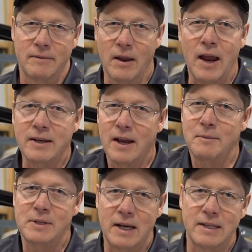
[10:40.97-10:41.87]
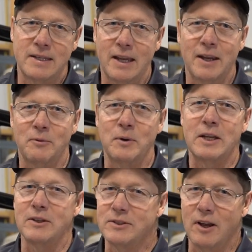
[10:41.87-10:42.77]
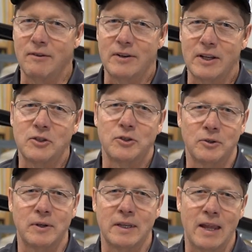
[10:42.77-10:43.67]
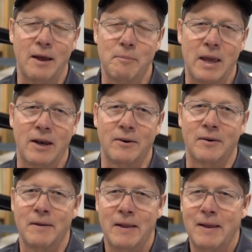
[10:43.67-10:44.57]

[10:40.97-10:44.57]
9 times out of 10, we can solve an issue in that manner.